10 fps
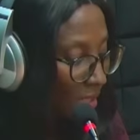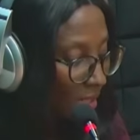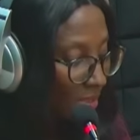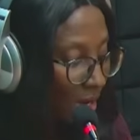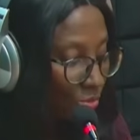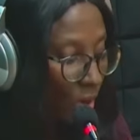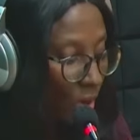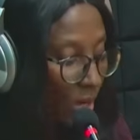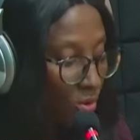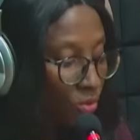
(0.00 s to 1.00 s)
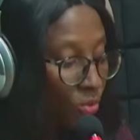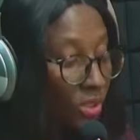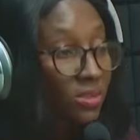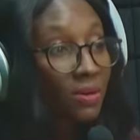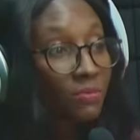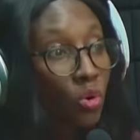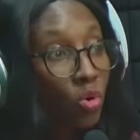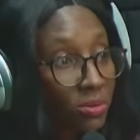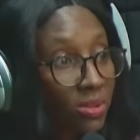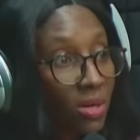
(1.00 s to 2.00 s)
that now do Akogu INSEP don't
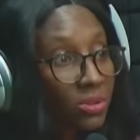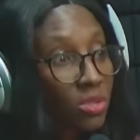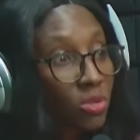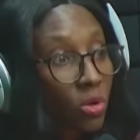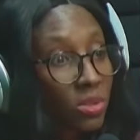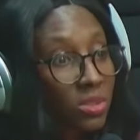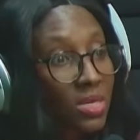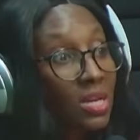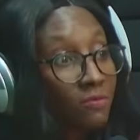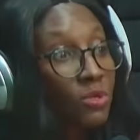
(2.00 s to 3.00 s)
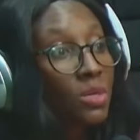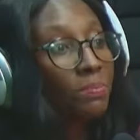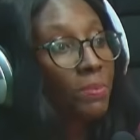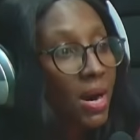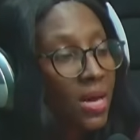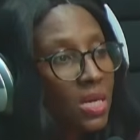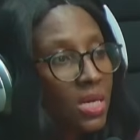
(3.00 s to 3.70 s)
come out now, they talk, say even the para,